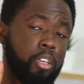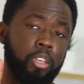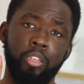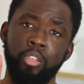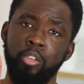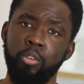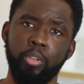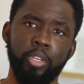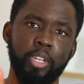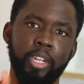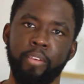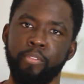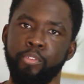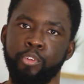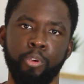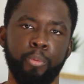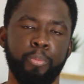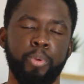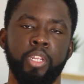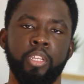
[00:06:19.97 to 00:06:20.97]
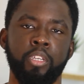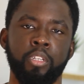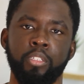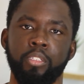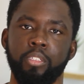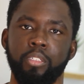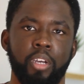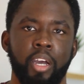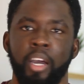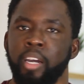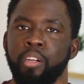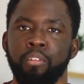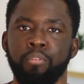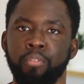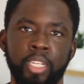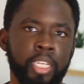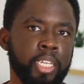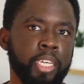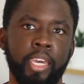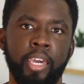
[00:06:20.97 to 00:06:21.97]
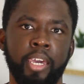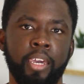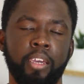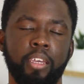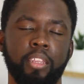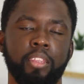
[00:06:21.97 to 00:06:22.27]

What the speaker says: You could have your opinions. I don't really care.